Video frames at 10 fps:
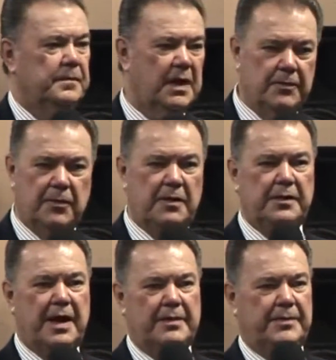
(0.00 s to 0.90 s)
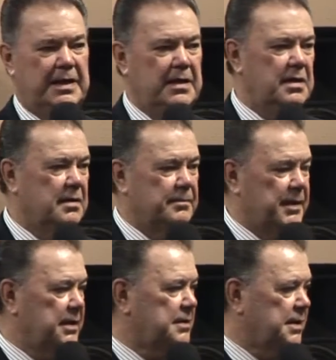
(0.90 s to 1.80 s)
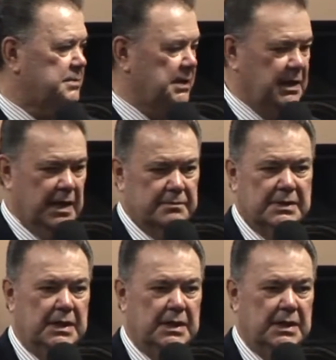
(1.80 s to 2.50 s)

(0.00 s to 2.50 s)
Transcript: It will not be Pentecost again.